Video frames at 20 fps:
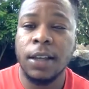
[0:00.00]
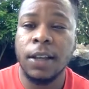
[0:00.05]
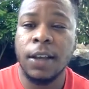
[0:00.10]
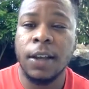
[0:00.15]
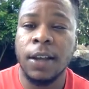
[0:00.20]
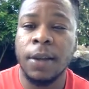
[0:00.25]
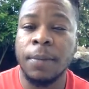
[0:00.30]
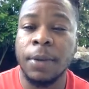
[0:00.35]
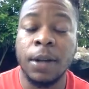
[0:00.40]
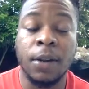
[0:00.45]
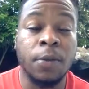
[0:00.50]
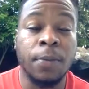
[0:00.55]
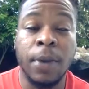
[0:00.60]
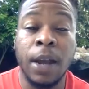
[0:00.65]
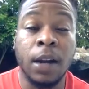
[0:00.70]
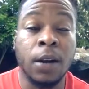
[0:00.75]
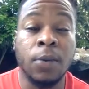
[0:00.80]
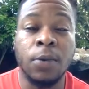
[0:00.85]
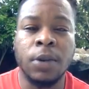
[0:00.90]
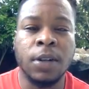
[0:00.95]
It don't
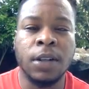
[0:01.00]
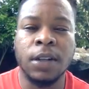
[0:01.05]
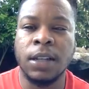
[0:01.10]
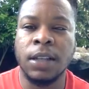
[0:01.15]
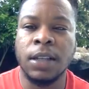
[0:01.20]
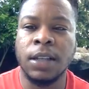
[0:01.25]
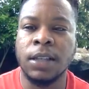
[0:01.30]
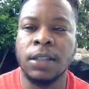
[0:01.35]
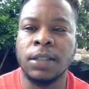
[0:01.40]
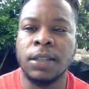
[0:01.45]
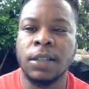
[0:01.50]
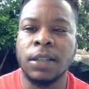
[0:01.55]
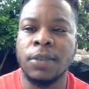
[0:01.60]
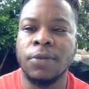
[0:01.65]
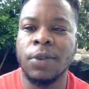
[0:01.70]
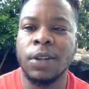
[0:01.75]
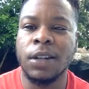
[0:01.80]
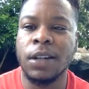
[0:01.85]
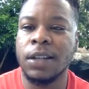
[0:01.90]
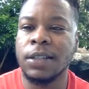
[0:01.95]
matter what it is. It
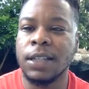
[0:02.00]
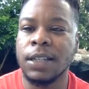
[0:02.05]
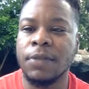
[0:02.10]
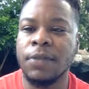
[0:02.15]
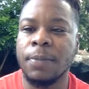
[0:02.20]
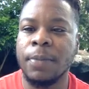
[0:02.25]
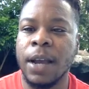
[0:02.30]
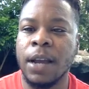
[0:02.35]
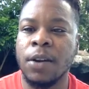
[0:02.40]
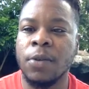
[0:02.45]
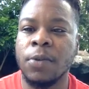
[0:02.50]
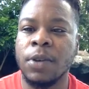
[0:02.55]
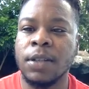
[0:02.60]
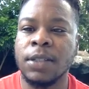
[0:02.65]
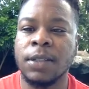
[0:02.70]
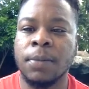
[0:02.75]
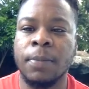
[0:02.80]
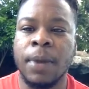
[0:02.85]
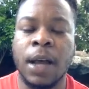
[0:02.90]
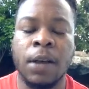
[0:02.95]
really doesn't even matter what
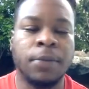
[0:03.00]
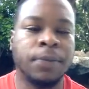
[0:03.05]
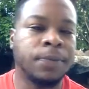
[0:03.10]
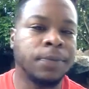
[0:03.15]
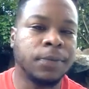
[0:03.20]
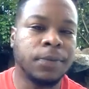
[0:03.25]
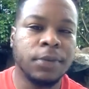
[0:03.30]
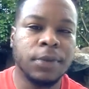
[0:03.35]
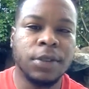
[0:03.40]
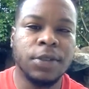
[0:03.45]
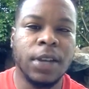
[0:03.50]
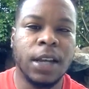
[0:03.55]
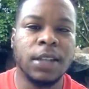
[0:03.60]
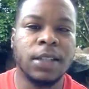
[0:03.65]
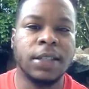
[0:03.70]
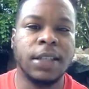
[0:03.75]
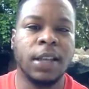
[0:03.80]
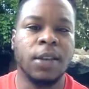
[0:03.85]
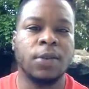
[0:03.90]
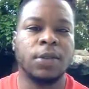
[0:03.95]
it's about. Try to
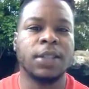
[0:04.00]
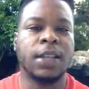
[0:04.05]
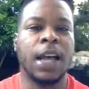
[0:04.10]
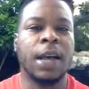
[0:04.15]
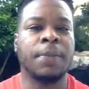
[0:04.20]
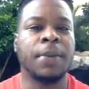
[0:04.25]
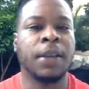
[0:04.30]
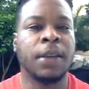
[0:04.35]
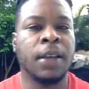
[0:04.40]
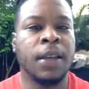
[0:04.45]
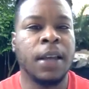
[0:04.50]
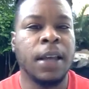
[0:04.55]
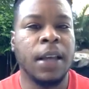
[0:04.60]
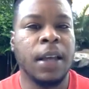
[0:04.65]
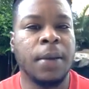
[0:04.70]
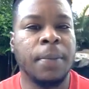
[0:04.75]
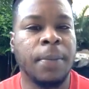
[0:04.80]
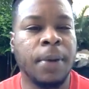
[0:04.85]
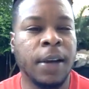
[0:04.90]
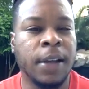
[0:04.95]
stay on topic,
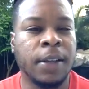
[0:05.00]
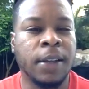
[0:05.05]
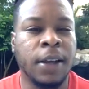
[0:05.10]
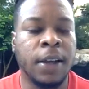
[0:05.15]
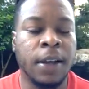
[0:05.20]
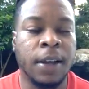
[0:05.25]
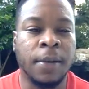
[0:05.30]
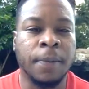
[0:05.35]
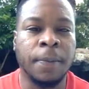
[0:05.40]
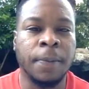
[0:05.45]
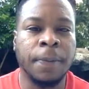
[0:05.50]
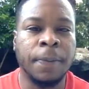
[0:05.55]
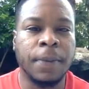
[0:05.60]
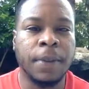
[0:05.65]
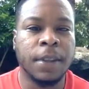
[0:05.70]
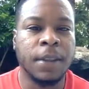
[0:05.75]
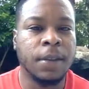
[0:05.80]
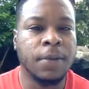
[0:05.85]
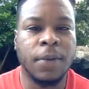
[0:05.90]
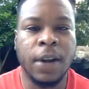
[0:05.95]
but
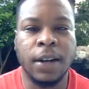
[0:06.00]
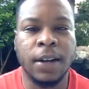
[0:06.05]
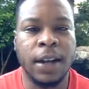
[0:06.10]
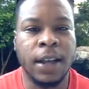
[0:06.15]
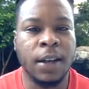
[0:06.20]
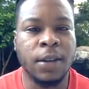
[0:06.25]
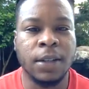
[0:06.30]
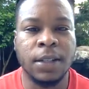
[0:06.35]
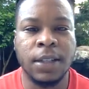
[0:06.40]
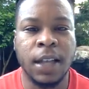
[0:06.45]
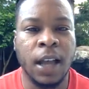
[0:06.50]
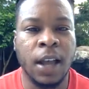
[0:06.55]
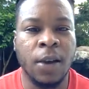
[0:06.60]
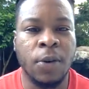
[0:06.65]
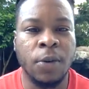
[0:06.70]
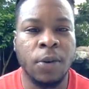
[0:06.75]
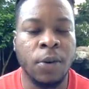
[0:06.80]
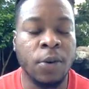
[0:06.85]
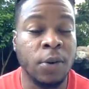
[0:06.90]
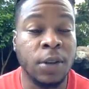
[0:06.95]
right now this
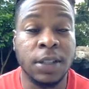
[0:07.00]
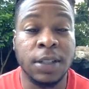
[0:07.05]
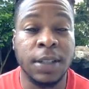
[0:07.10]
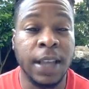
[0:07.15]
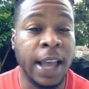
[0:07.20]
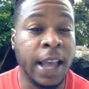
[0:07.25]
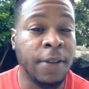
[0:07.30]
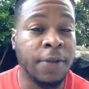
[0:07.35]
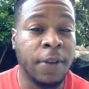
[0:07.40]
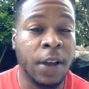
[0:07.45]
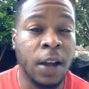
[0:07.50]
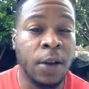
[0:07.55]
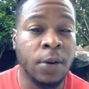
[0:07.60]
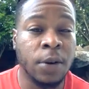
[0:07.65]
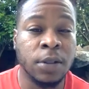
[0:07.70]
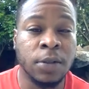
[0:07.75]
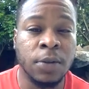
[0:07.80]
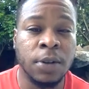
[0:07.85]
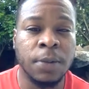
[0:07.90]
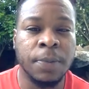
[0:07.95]
hour or this half hour
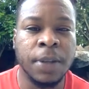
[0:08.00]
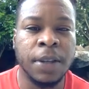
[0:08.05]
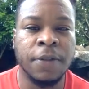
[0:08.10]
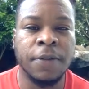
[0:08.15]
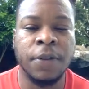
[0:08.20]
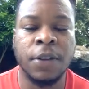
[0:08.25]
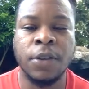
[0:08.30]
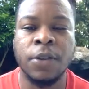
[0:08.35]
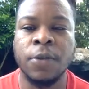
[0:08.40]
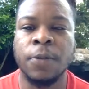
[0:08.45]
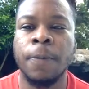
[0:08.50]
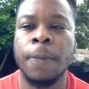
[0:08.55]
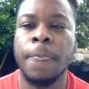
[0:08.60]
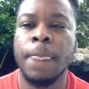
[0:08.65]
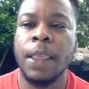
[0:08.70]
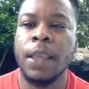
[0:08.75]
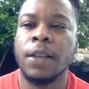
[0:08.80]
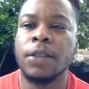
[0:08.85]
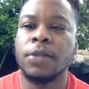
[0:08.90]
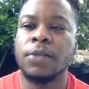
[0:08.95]
is going to be for you,
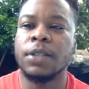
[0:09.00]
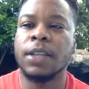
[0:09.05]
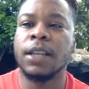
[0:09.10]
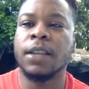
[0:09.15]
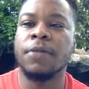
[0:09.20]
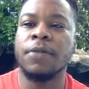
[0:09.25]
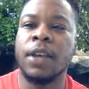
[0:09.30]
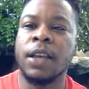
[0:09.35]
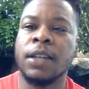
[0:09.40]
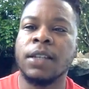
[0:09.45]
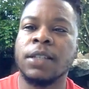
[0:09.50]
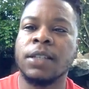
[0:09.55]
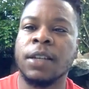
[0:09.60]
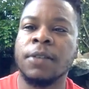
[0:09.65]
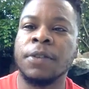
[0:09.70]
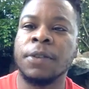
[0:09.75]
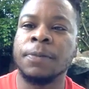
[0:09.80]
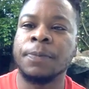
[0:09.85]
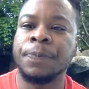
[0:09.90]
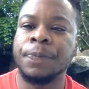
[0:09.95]
so take advantage of it.